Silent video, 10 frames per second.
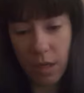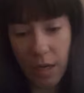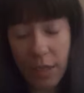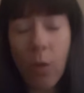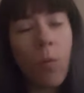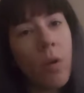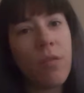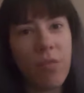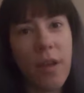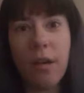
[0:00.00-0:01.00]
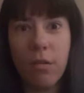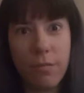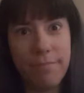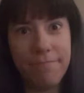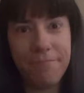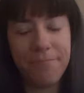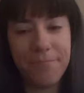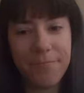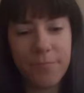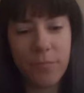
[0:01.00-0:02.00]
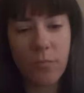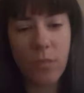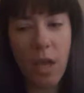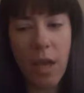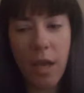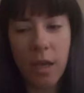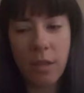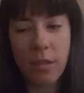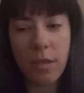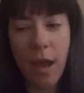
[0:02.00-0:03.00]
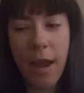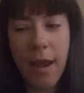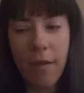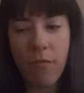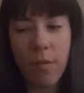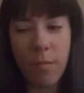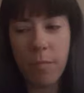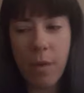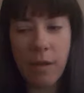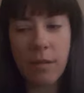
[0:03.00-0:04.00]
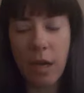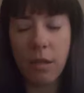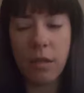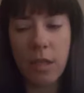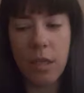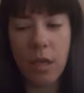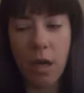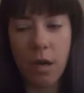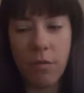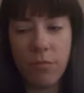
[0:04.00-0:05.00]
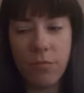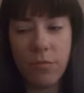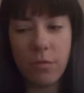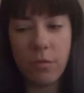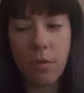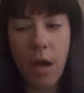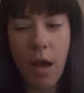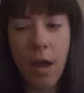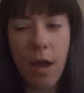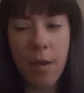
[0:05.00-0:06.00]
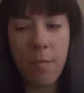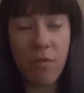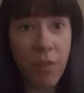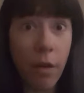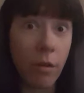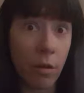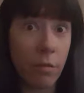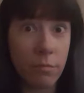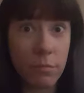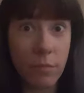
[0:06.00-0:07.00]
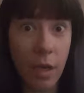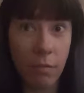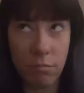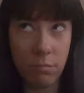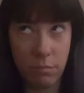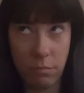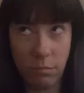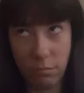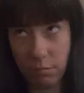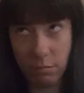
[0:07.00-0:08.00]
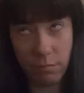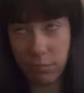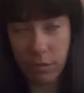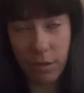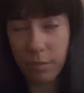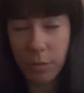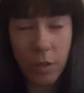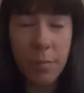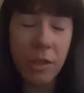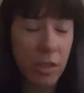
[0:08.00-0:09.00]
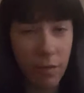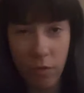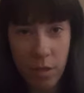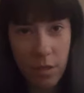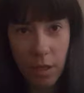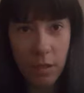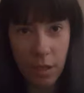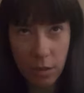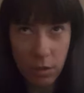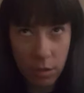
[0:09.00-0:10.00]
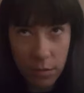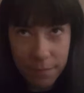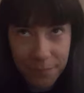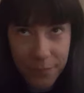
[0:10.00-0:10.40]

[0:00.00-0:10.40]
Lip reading: I don't want to fail. And I have the mentality of I'm a failure at pretty much everything. That's just